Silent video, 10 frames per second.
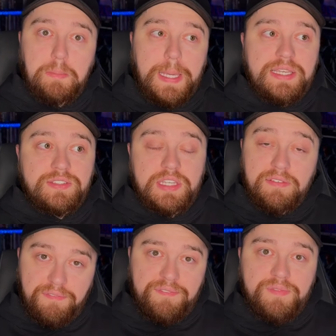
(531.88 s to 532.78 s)
based,
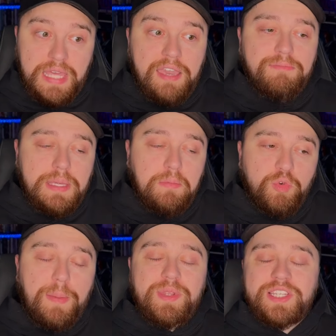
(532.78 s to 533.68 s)
it gave me
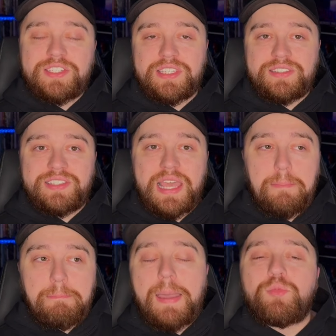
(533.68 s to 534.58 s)
reminiscence
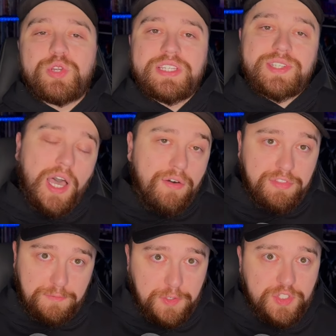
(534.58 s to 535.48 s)
and memories of
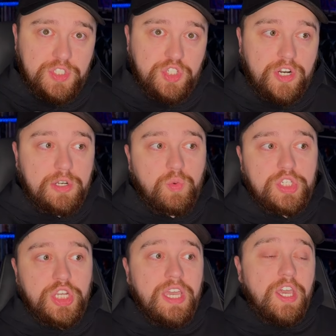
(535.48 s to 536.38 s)
the first Uncharted,
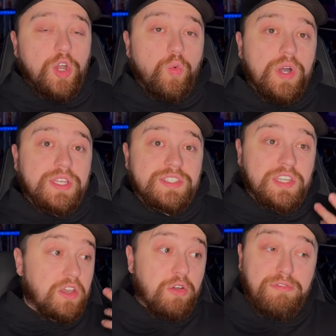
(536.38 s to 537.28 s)
which was
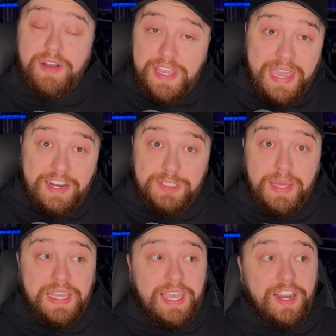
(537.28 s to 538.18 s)
very
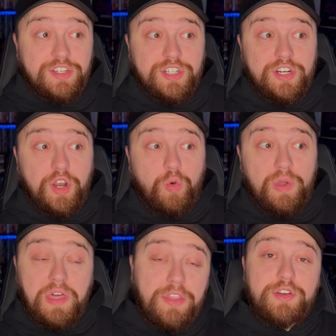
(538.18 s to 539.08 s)
charismatic character
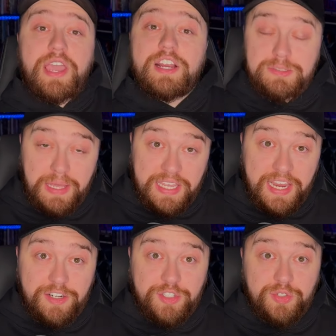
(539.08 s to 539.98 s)
with other charismatic
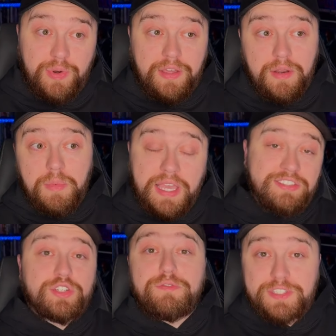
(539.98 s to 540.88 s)
characters around him, a
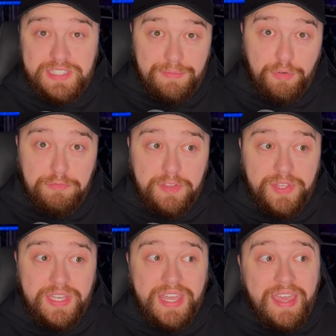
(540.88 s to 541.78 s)
surface level
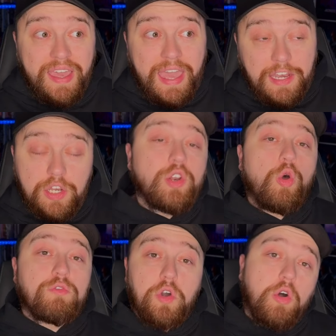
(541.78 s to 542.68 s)
villain, and an
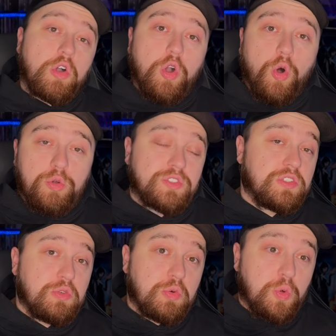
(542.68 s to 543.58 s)
overall goal
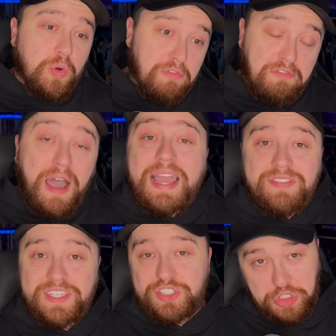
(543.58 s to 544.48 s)
to find this